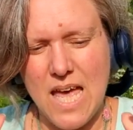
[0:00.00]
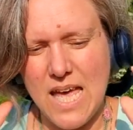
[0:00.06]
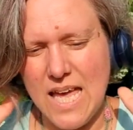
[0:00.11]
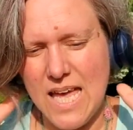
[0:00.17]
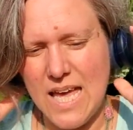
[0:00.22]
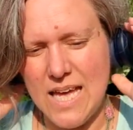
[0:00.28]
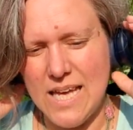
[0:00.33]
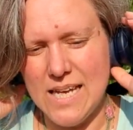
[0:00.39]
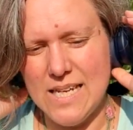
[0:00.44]

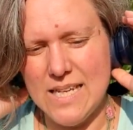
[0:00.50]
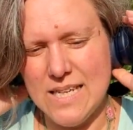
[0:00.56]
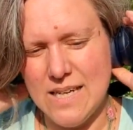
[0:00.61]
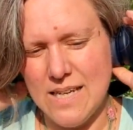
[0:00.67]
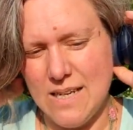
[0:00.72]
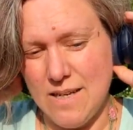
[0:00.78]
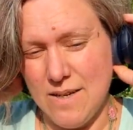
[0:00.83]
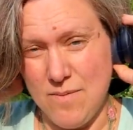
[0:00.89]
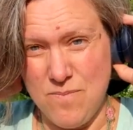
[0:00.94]
And
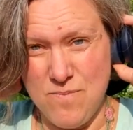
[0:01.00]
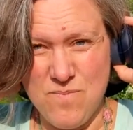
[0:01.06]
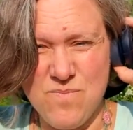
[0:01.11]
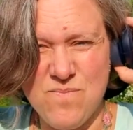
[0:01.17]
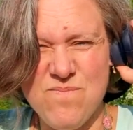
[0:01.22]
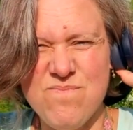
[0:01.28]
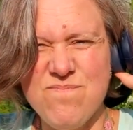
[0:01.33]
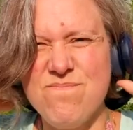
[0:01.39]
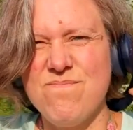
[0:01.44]
I
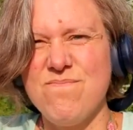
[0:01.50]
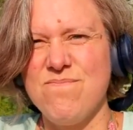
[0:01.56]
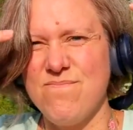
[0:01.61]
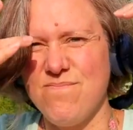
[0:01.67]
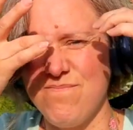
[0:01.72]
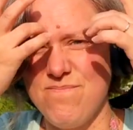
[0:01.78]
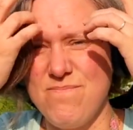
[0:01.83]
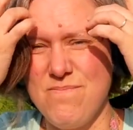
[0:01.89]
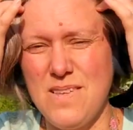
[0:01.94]

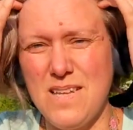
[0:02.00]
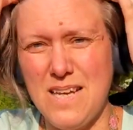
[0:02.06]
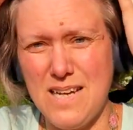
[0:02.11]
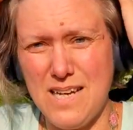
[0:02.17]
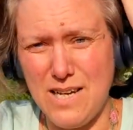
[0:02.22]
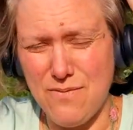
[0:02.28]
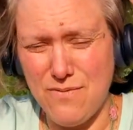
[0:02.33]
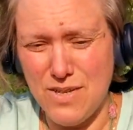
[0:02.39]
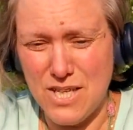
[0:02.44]

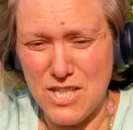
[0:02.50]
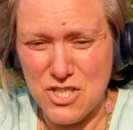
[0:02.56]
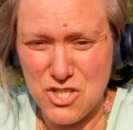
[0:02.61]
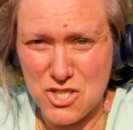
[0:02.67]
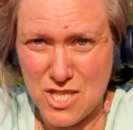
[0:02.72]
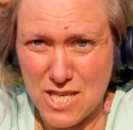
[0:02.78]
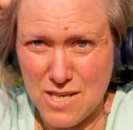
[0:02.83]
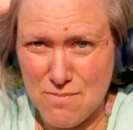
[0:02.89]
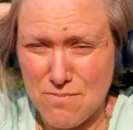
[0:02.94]

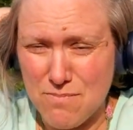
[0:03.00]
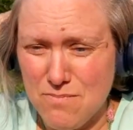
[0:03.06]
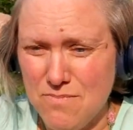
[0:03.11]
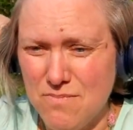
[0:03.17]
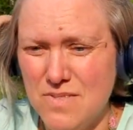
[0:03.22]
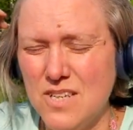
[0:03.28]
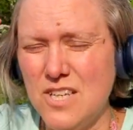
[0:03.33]
finished them